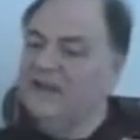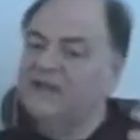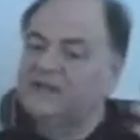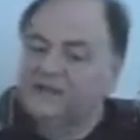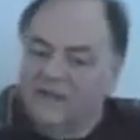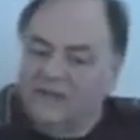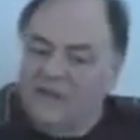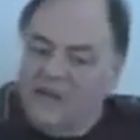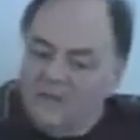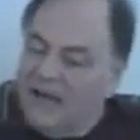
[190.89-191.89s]

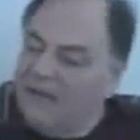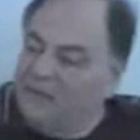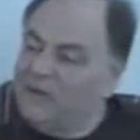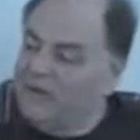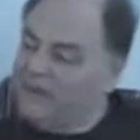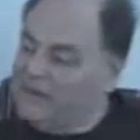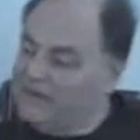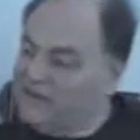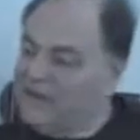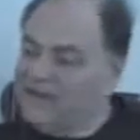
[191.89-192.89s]
that combine with our
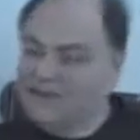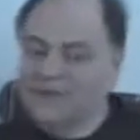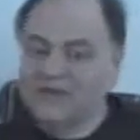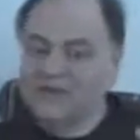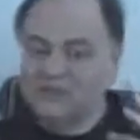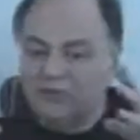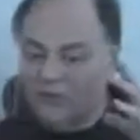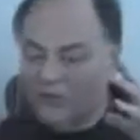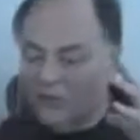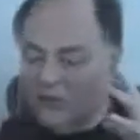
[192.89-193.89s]
physical aspects
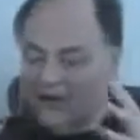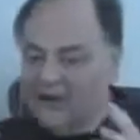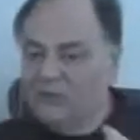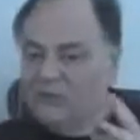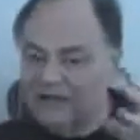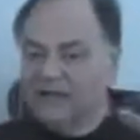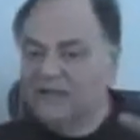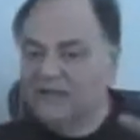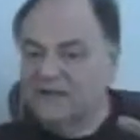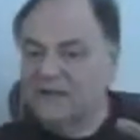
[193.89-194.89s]
to create within
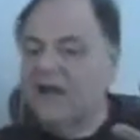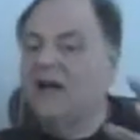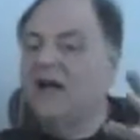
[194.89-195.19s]
us